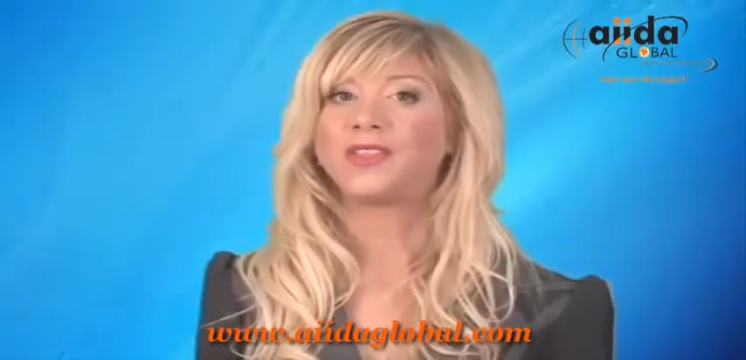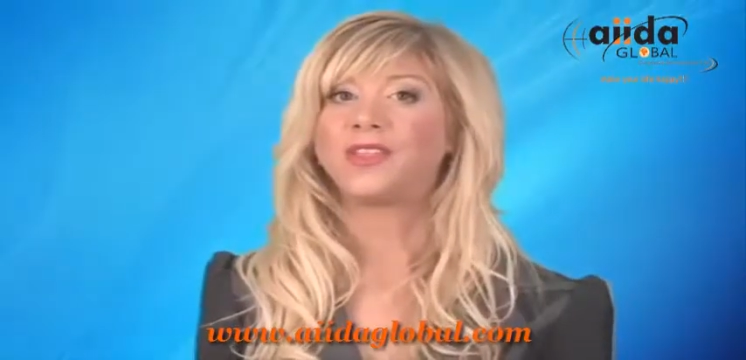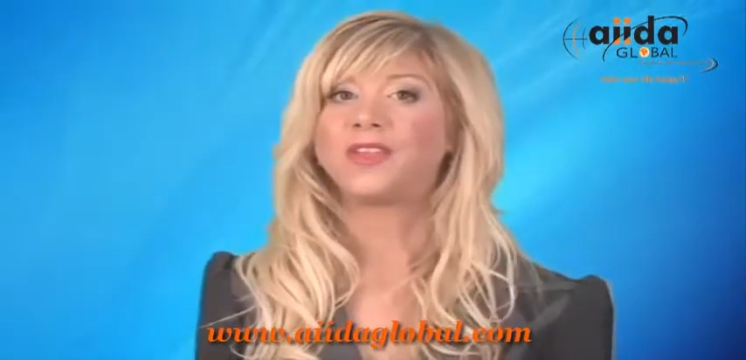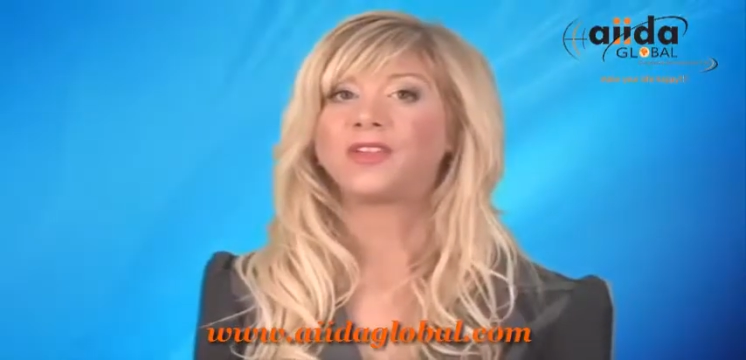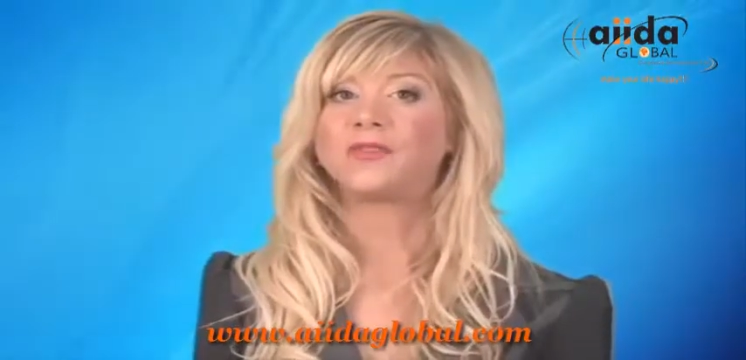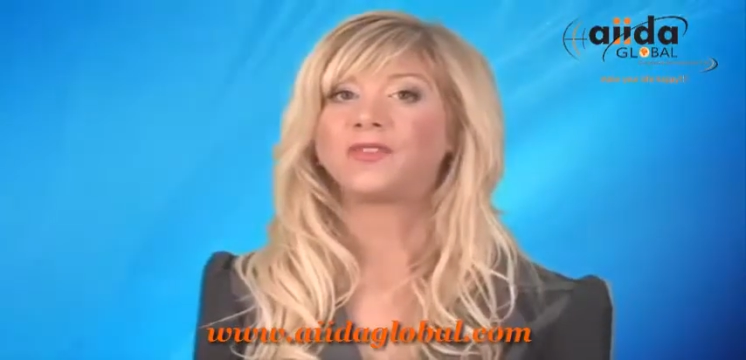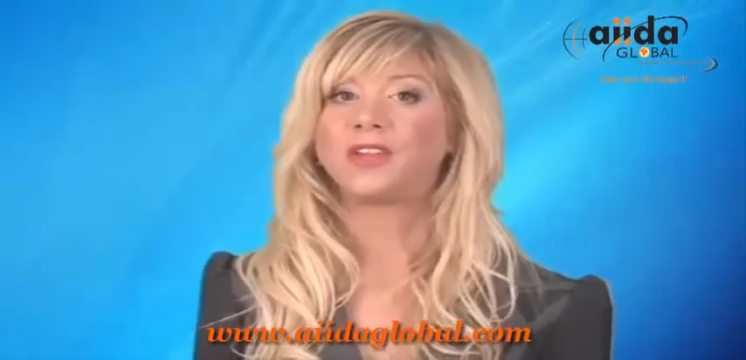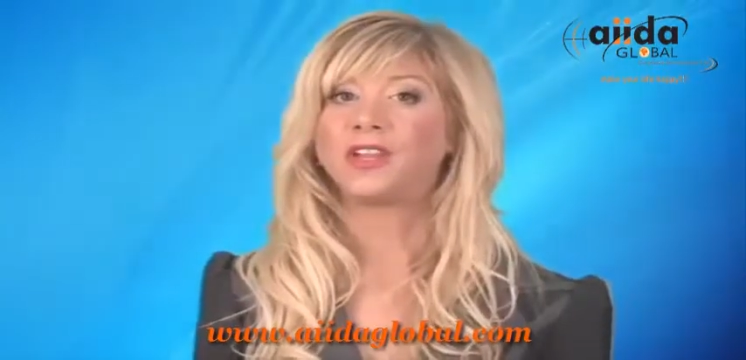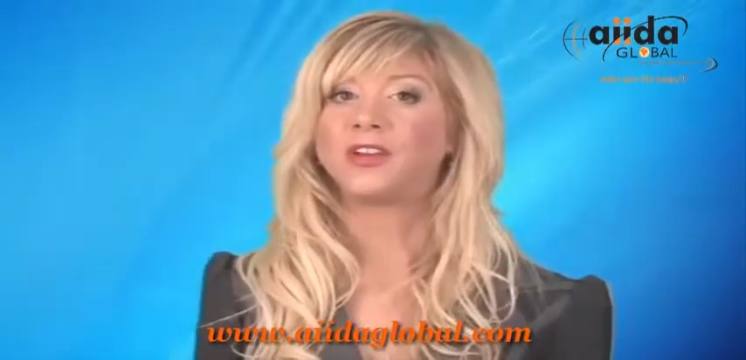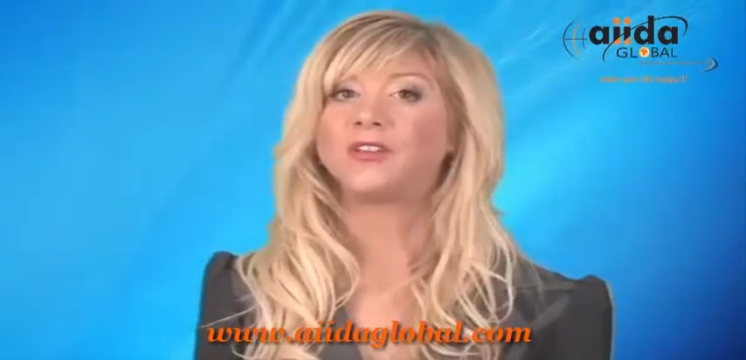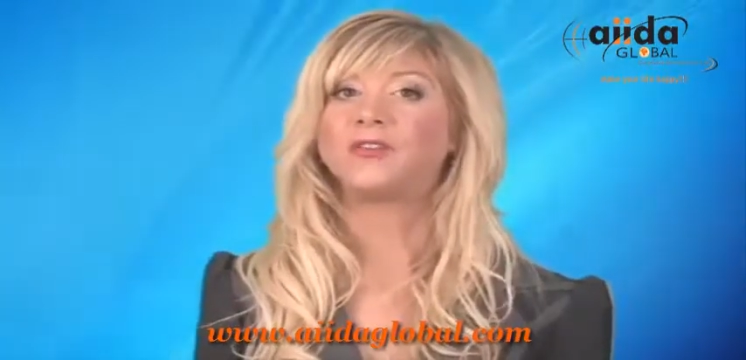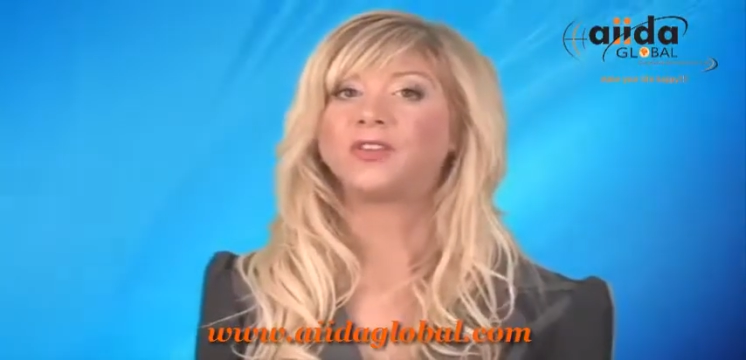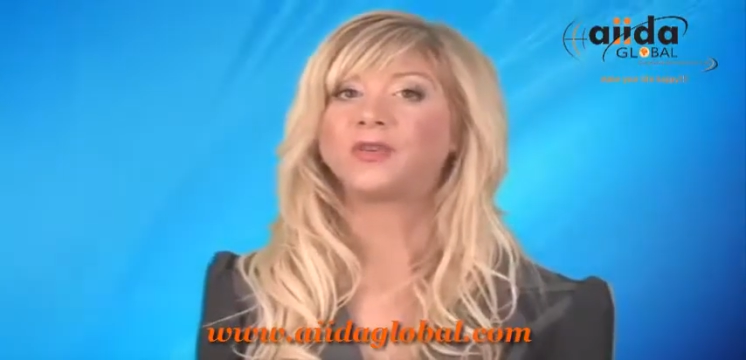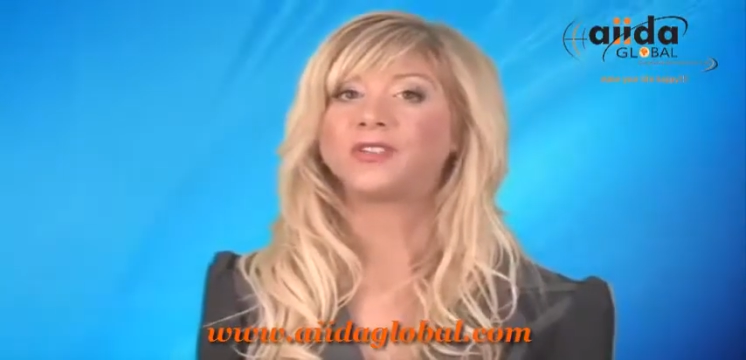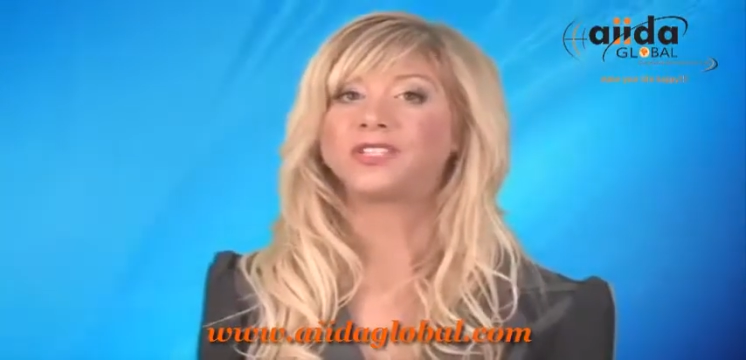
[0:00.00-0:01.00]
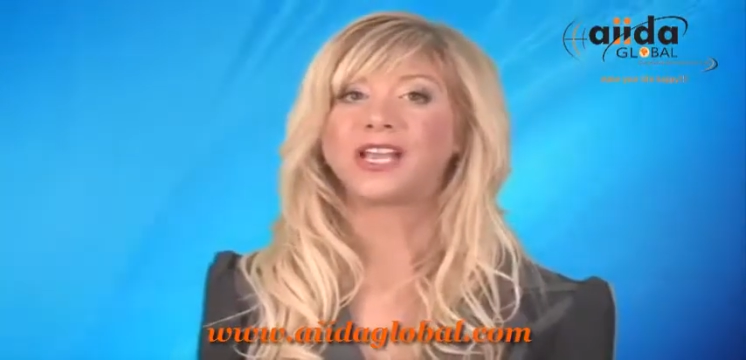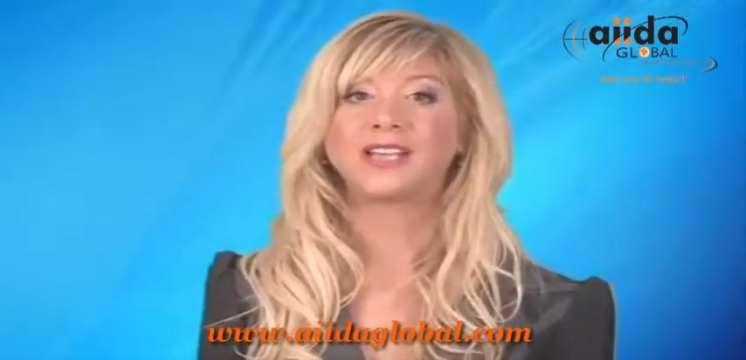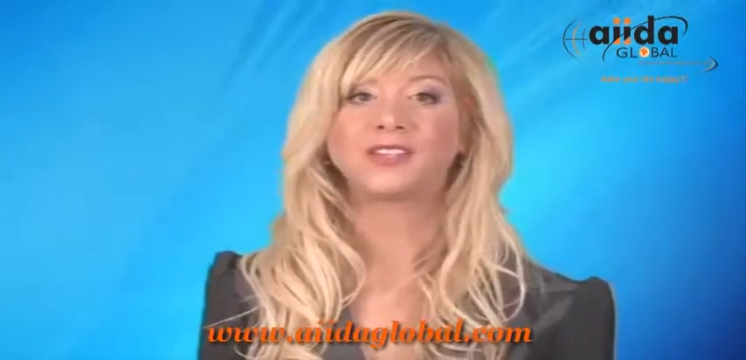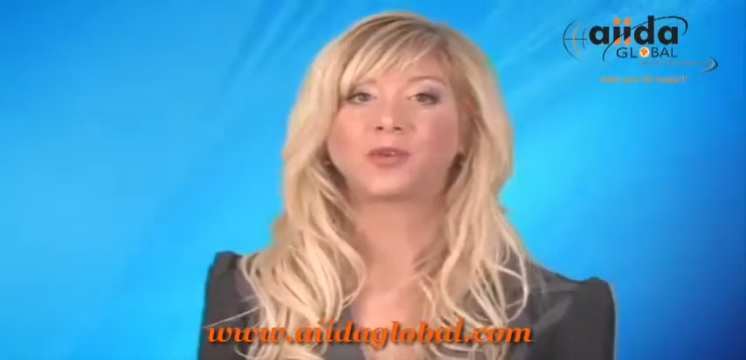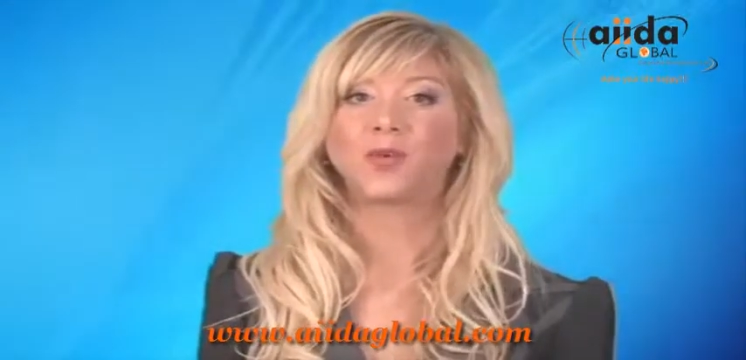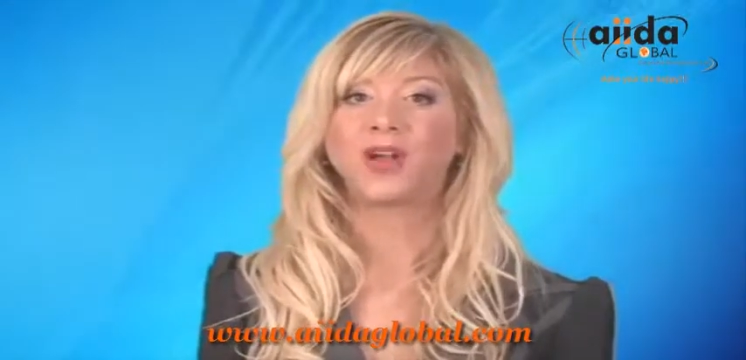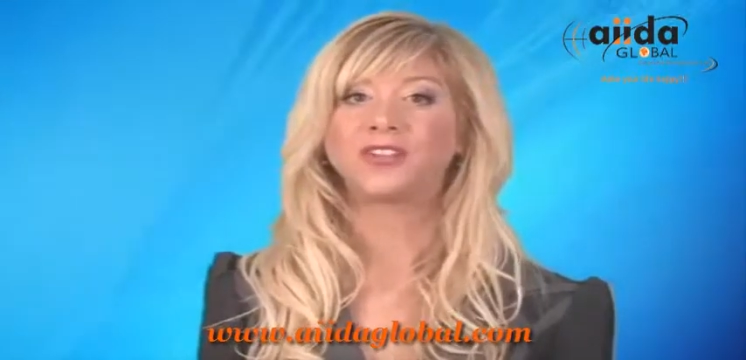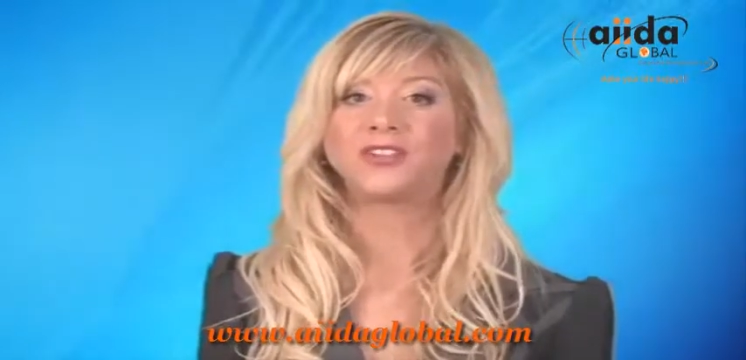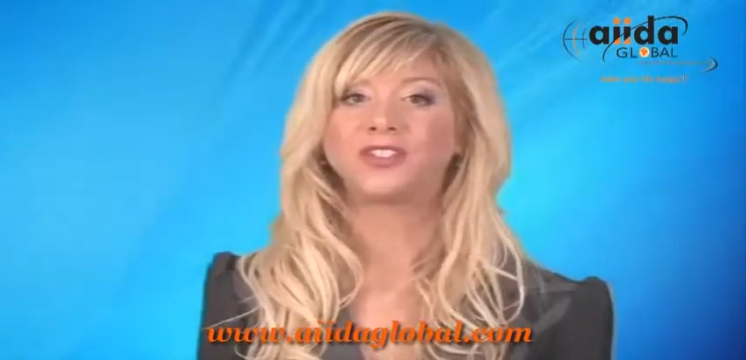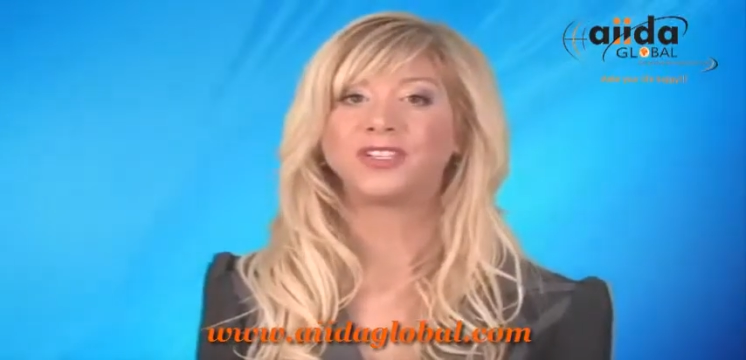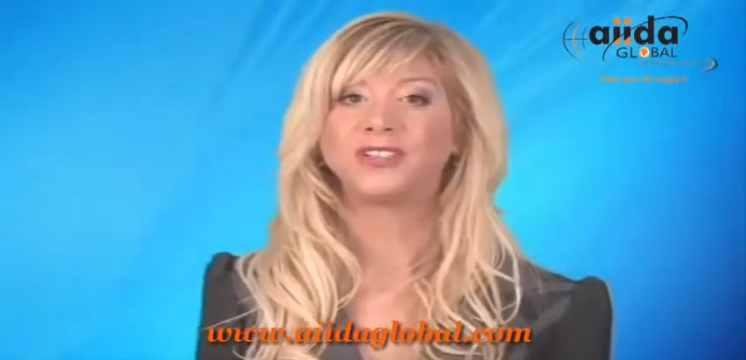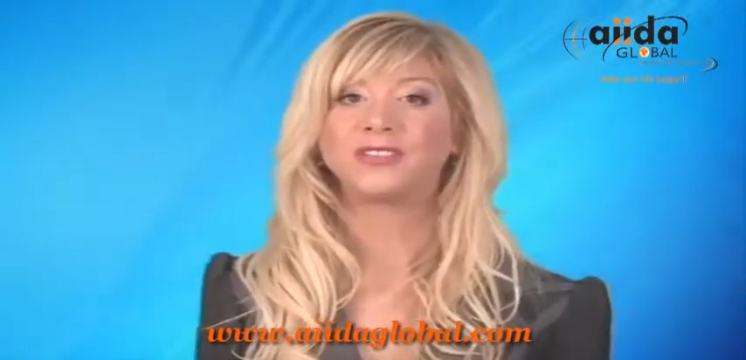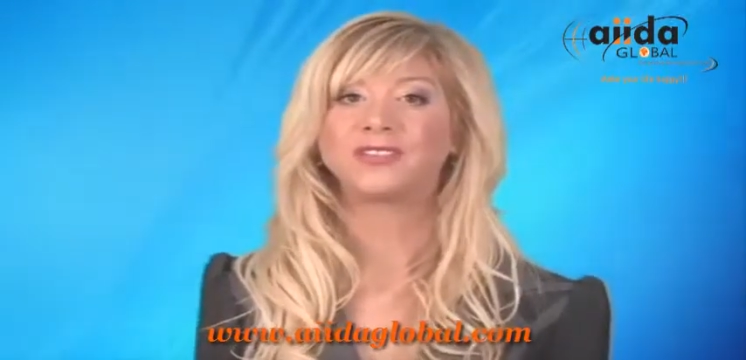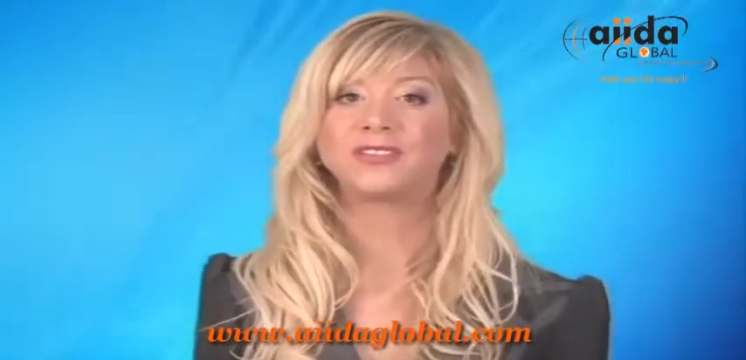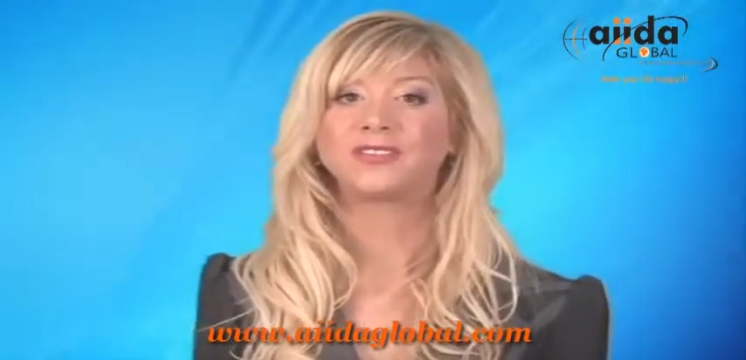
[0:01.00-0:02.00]
the end of an interview is ask
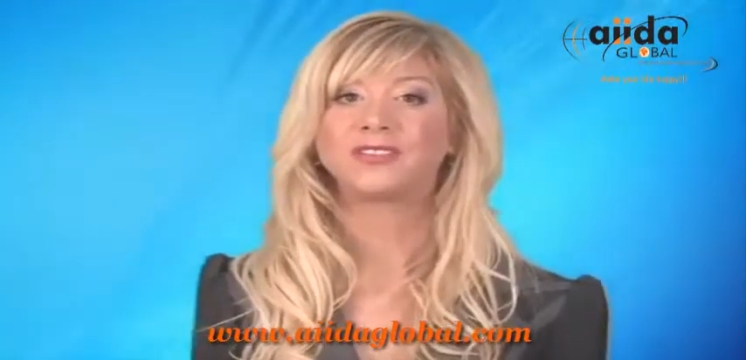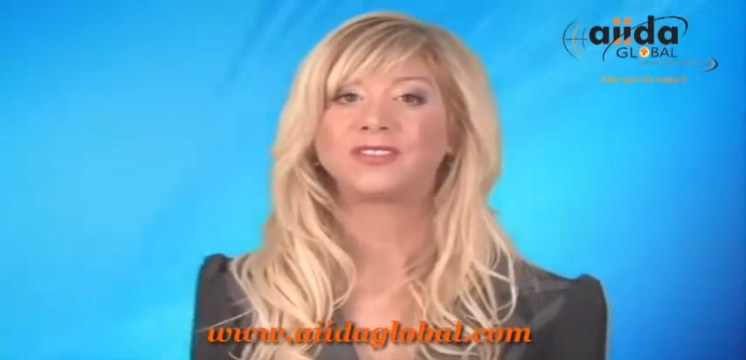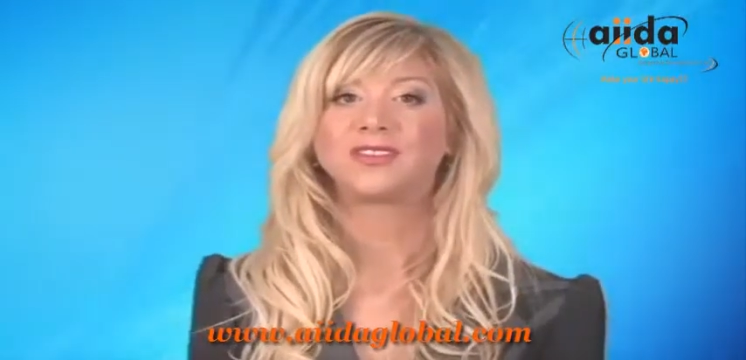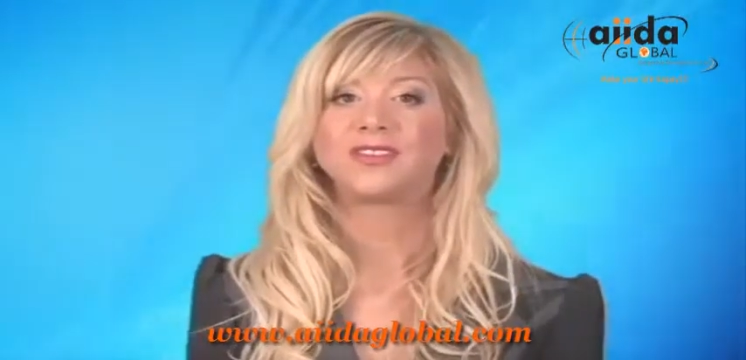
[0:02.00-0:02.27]
questions.